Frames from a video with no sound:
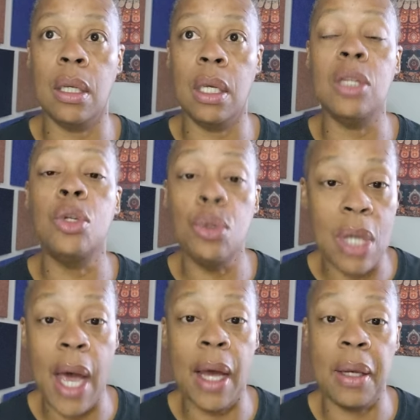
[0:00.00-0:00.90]
in due
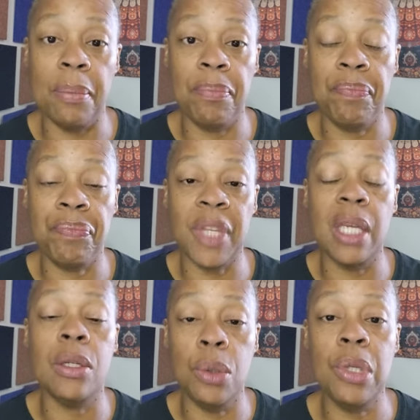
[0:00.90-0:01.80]
time,
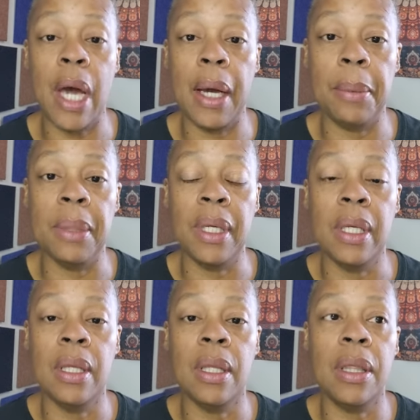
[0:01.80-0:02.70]
in due time,
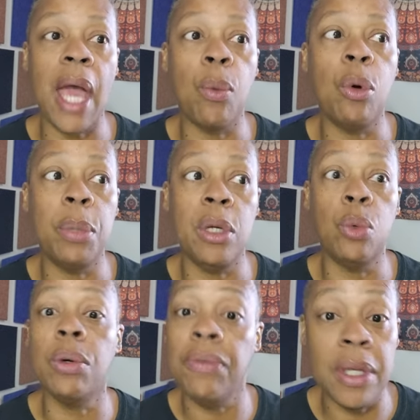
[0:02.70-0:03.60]
that will be
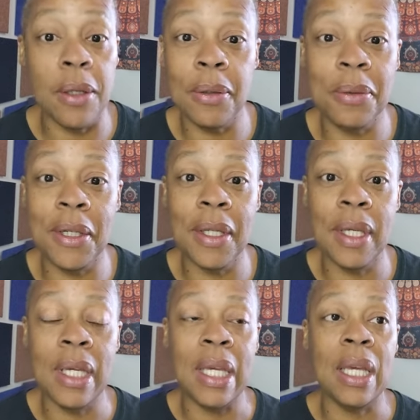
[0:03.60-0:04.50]
revealed
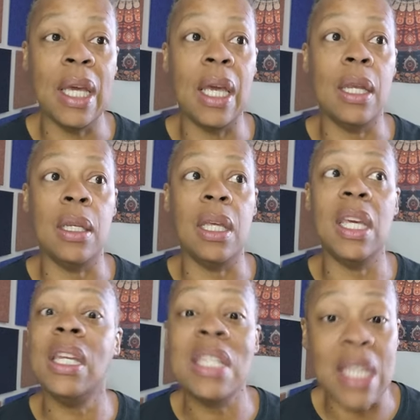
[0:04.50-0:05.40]
and
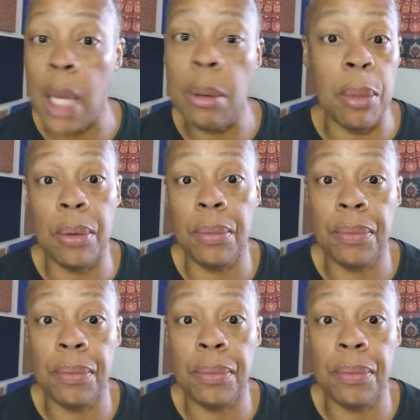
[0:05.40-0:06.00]
inescapable.